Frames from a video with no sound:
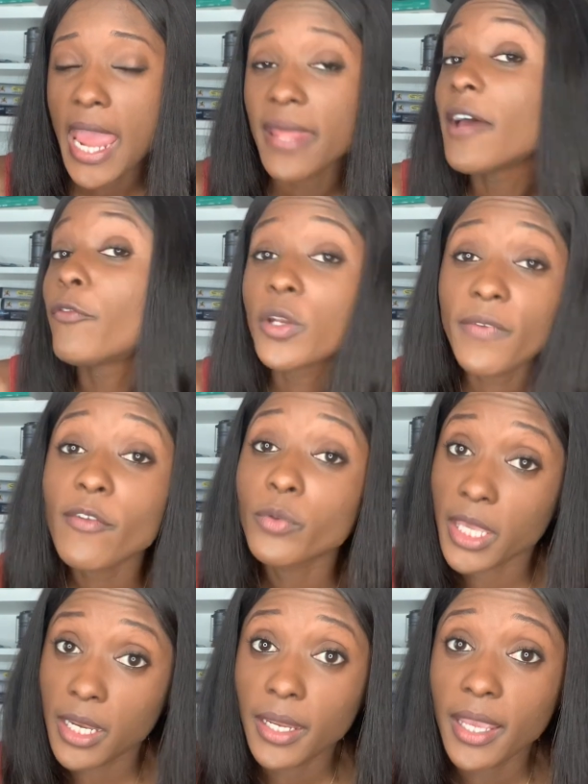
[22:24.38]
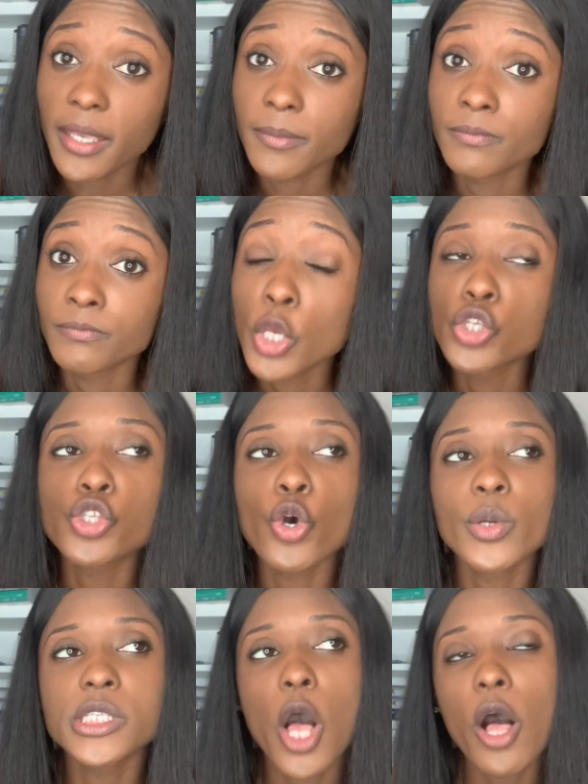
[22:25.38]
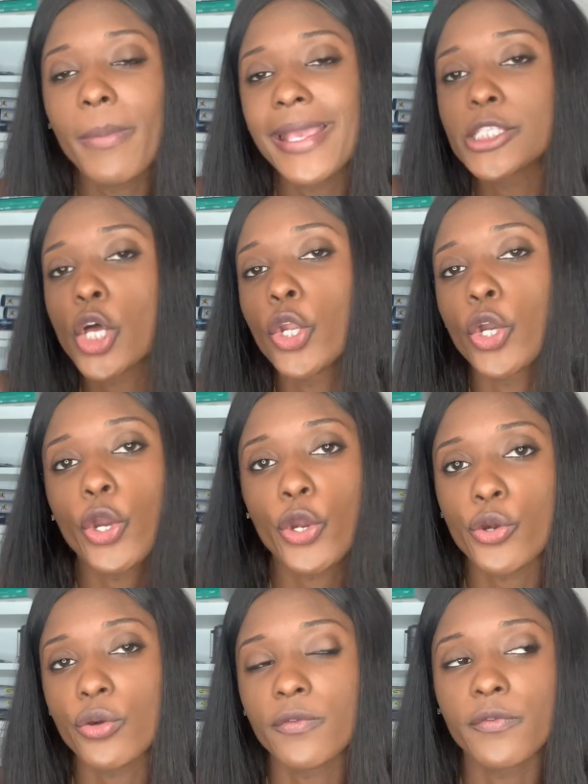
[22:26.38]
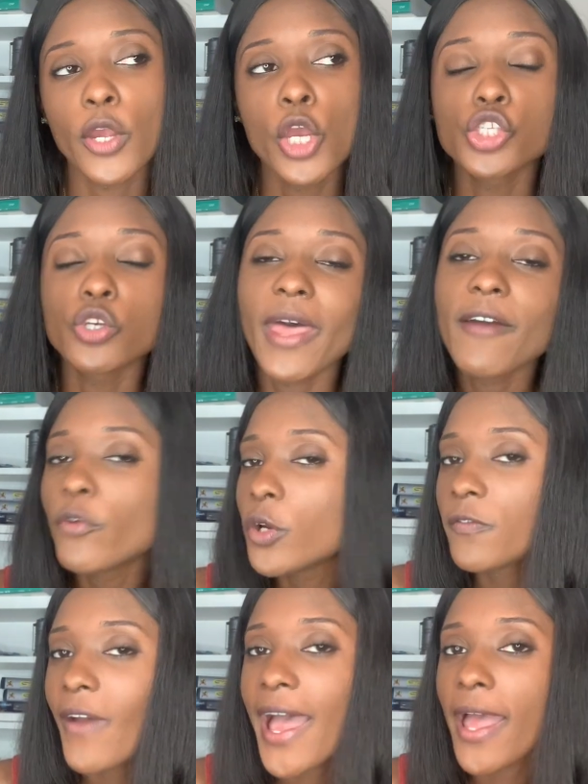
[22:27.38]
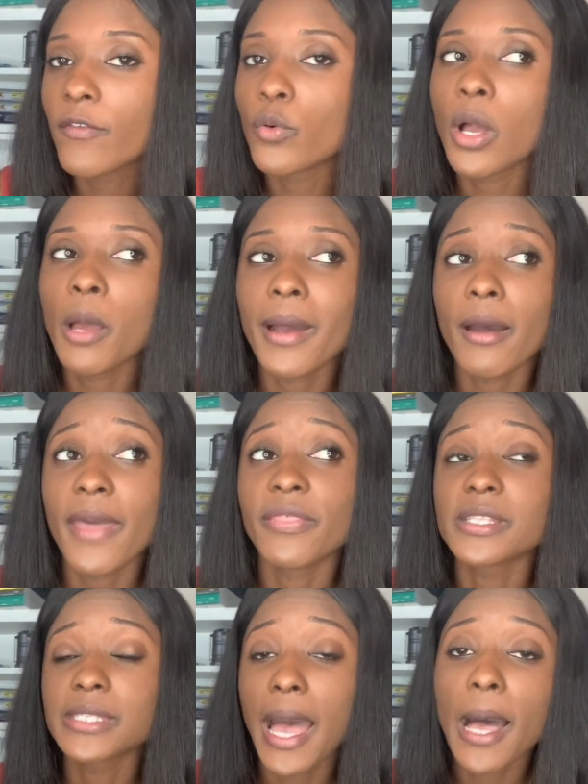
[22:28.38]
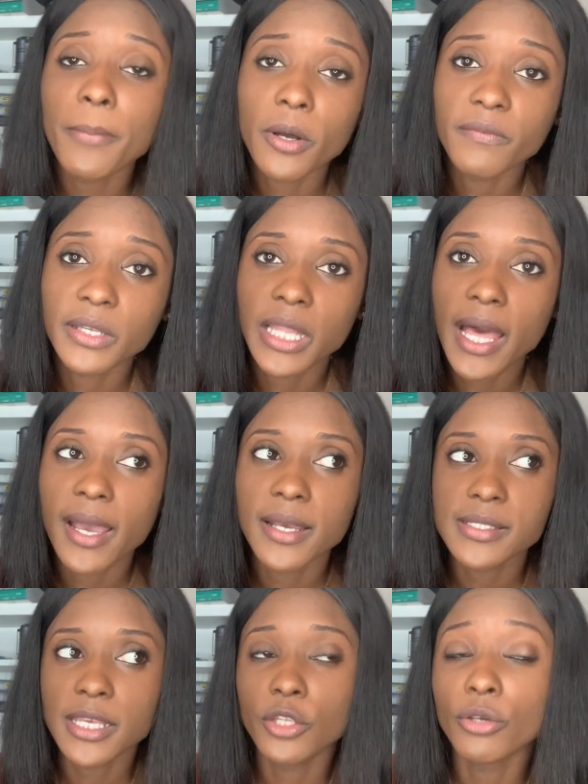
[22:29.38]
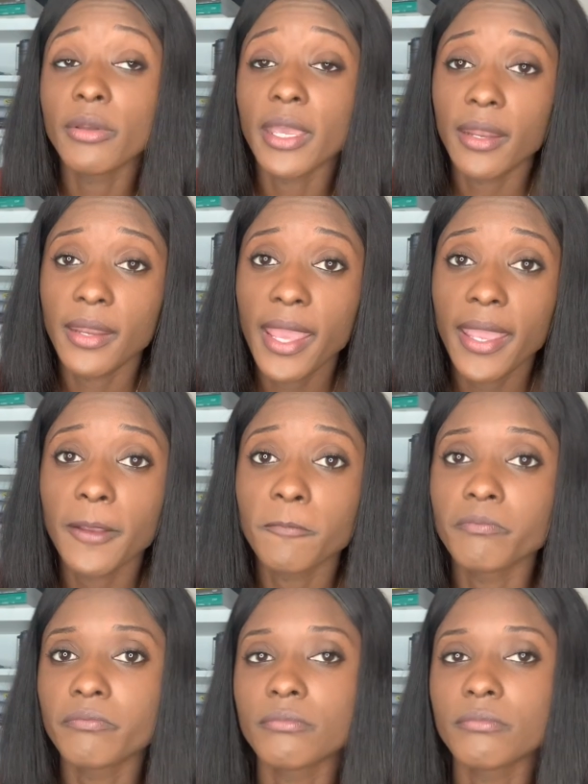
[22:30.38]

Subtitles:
And that 45 will get an A. So it's all based on a curve. So that 45 will come out at the top of the class and you'll get an A.